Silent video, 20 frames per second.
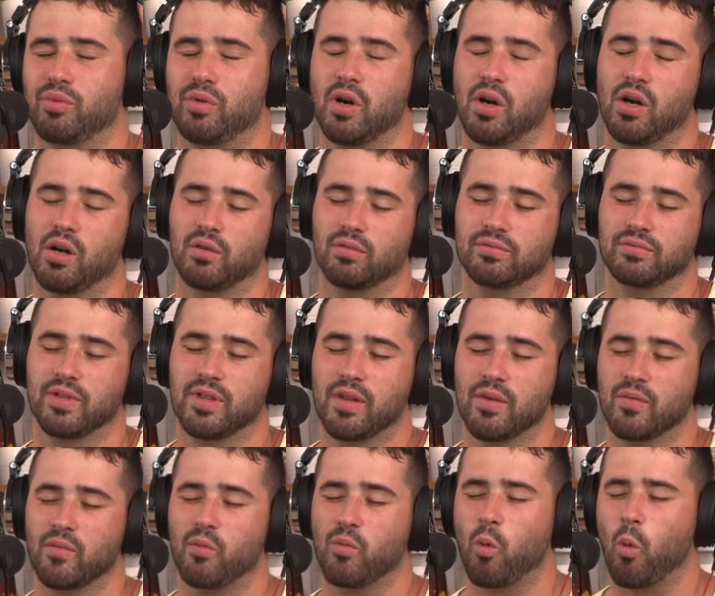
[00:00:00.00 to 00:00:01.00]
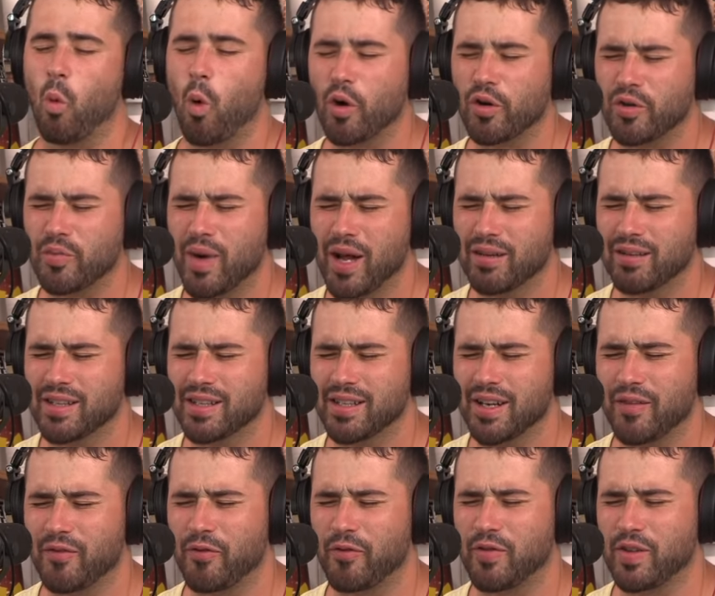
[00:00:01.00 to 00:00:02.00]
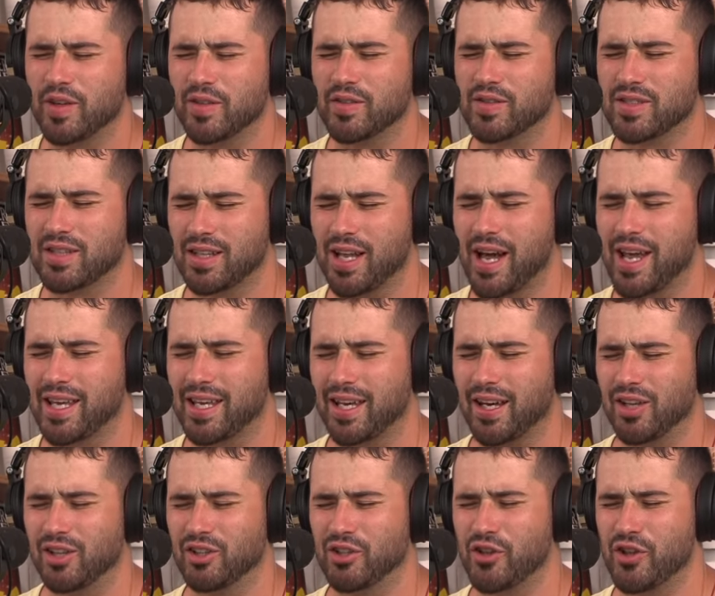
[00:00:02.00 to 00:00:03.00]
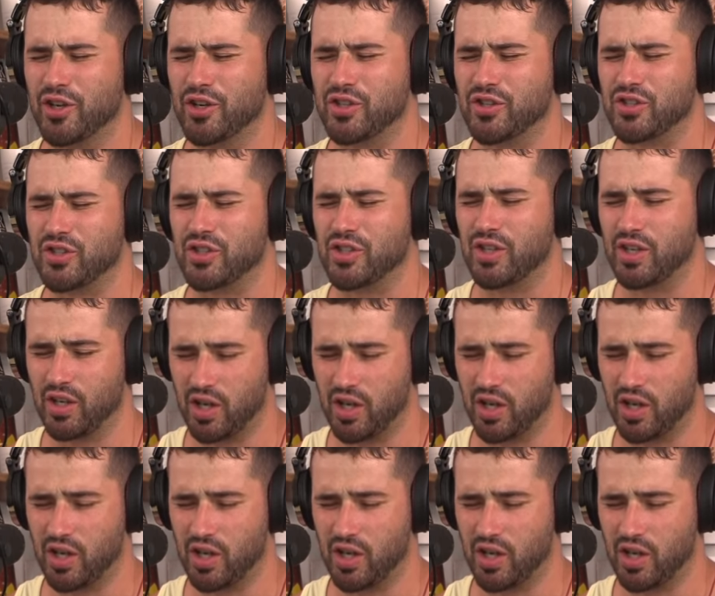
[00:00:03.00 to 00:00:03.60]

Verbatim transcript: Bro, the watermelon feels like there's